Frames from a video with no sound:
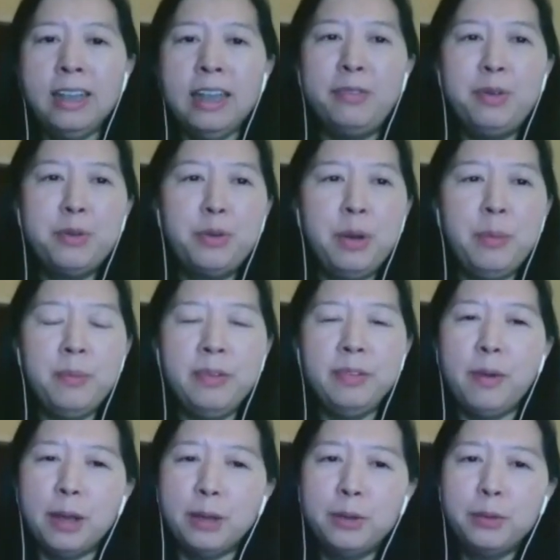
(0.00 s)
if you
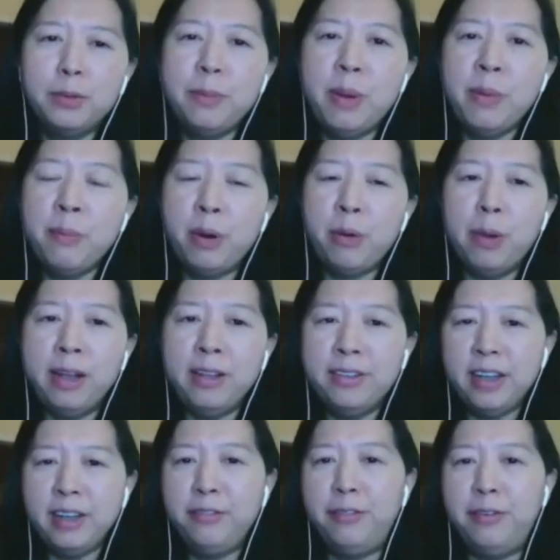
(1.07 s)
want to remember one
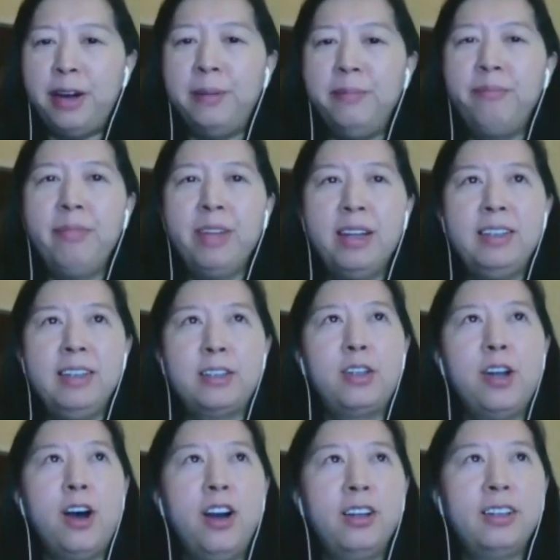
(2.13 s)
thing from this
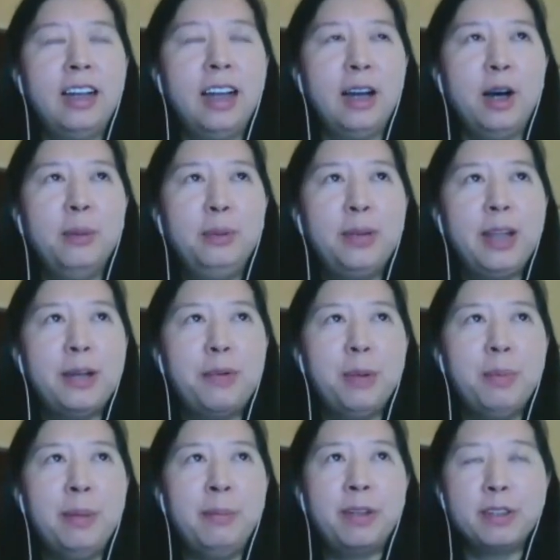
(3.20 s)
talk, I hope you can
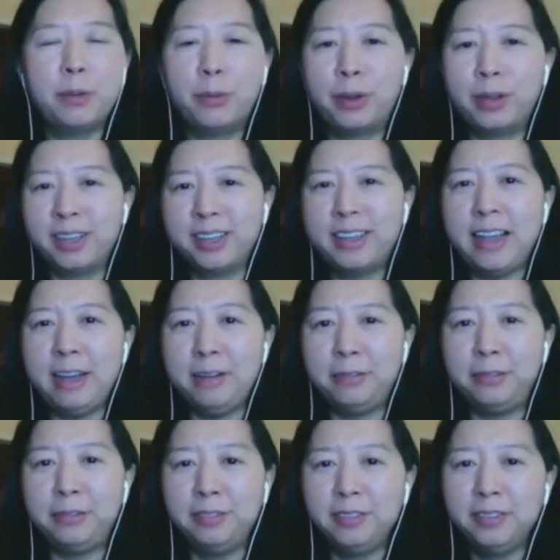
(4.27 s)
remember the word safe,
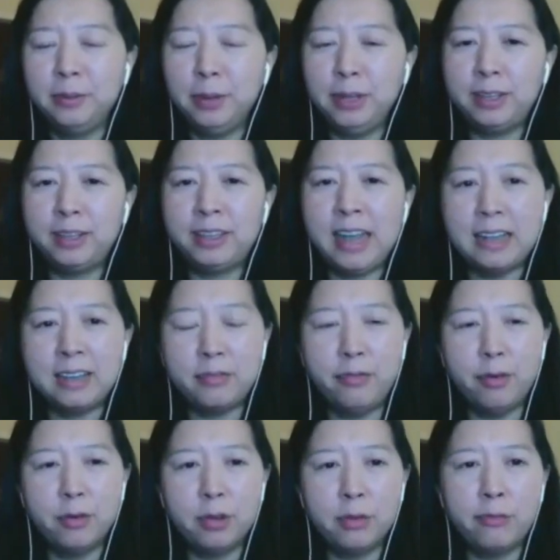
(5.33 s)
which stands
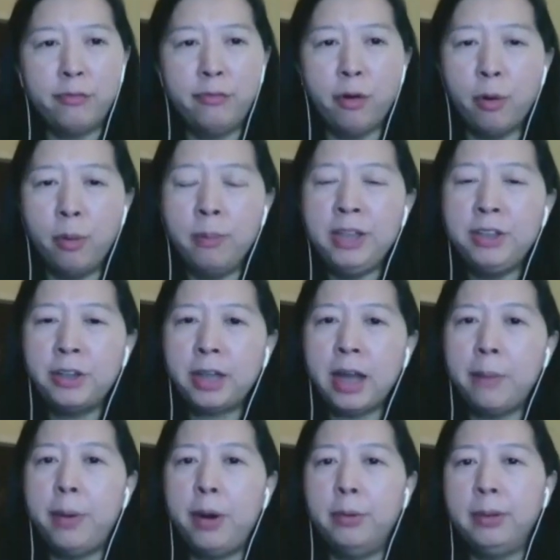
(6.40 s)
for the 4 major
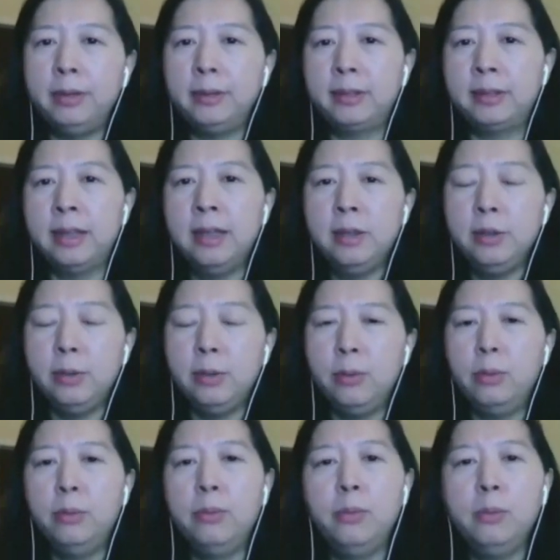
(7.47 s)
components
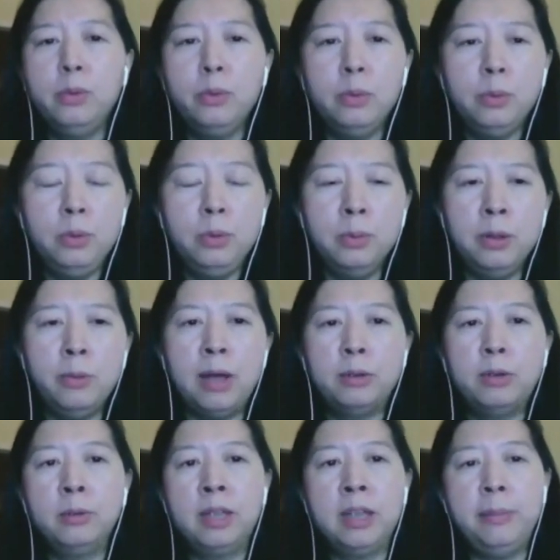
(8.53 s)
you may
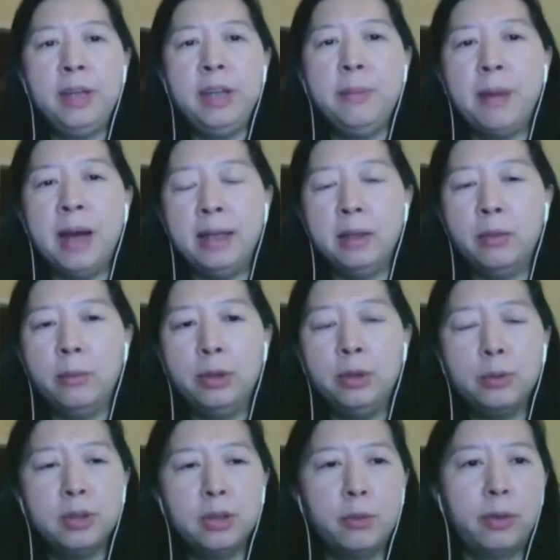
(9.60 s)
want to keep in mind when
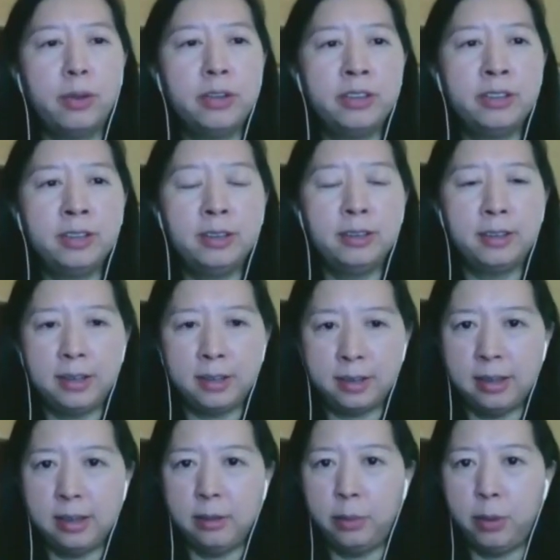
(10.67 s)
do the virtual
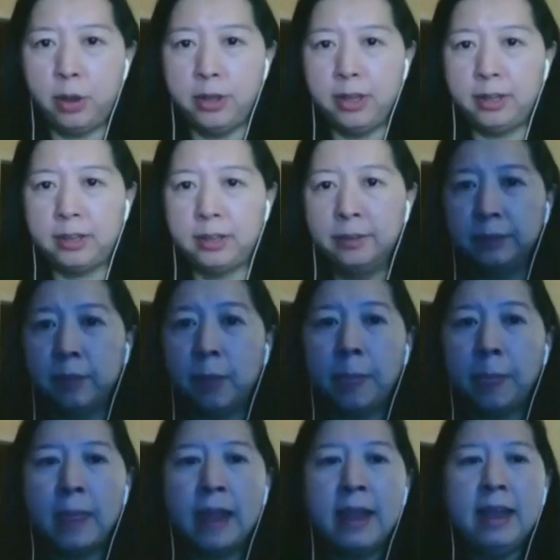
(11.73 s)
assistant project.
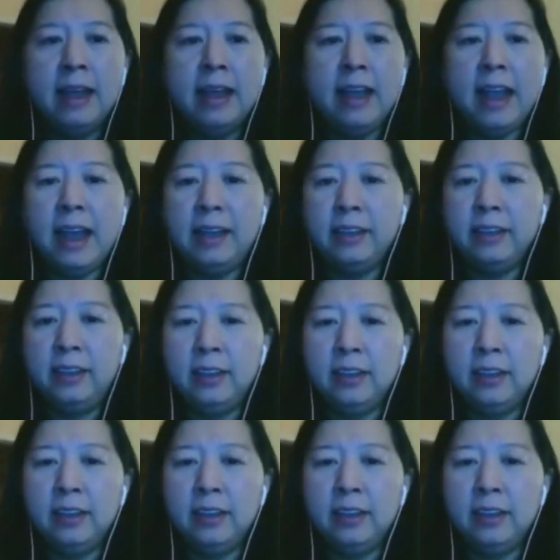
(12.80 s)
And